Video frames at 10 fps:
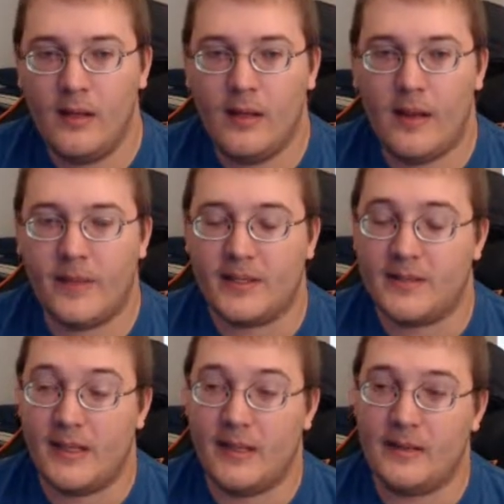I'm not
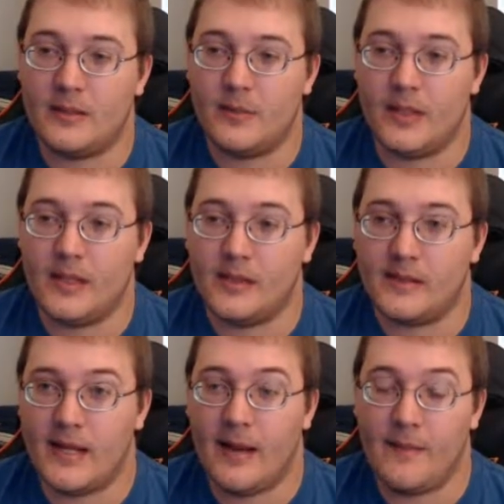saying this
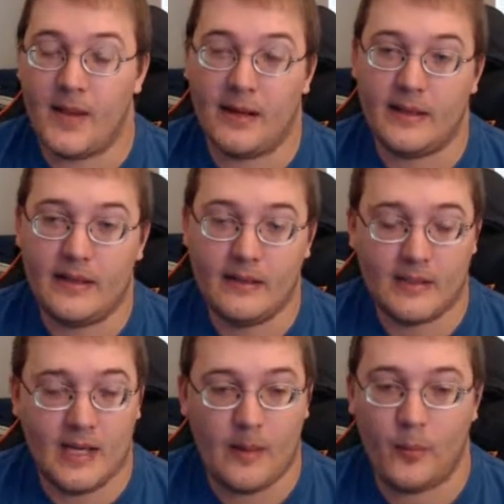because I'm not in the
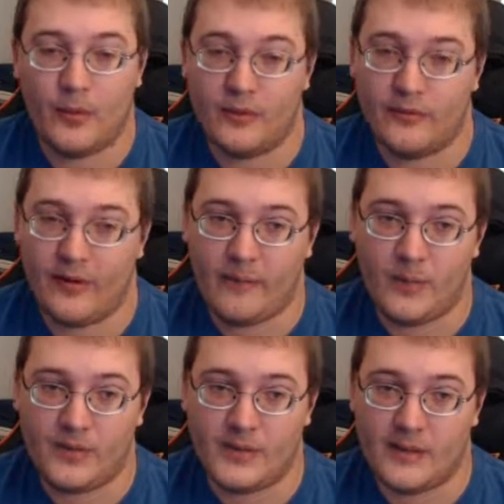top 1 or
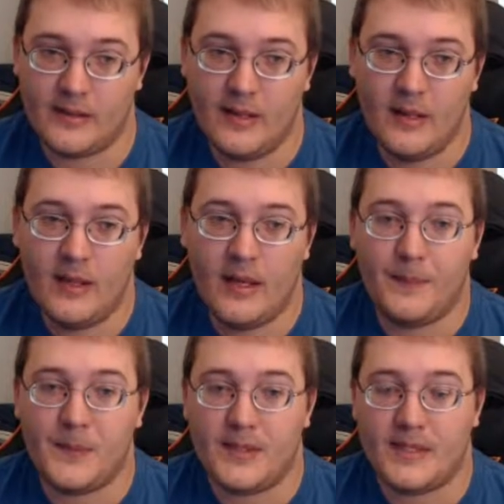5%.
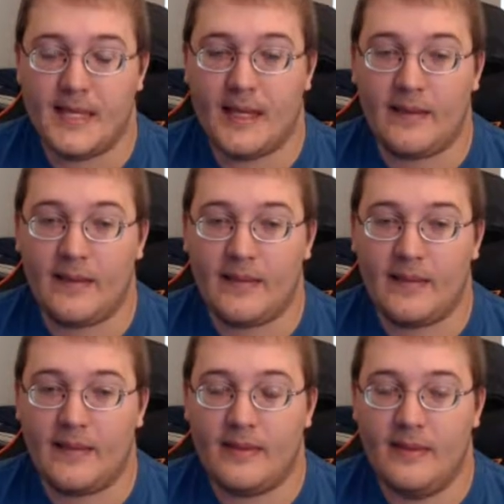I'm just saying that
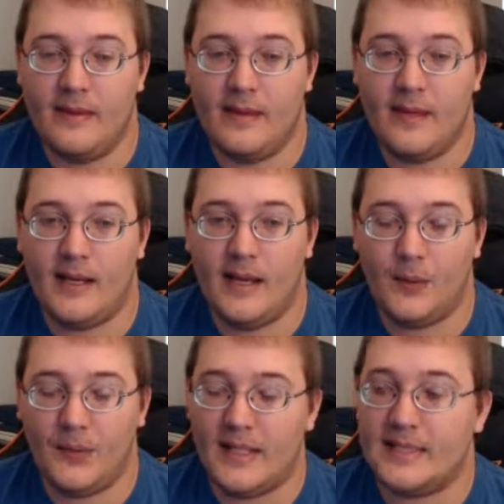I
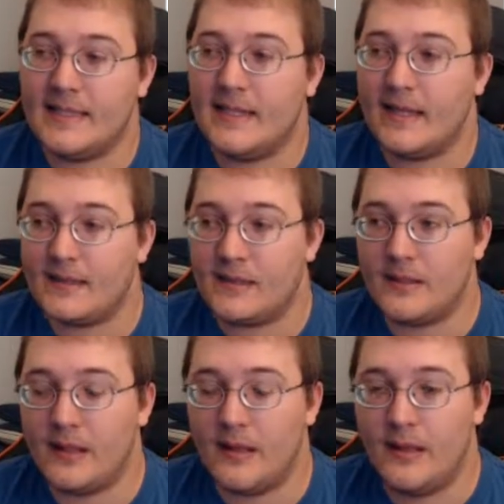don't think it's
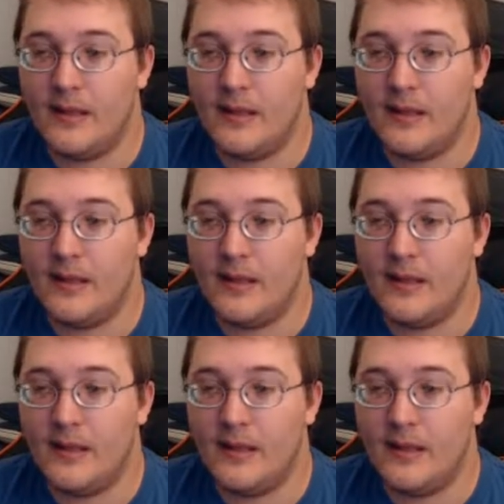necessary.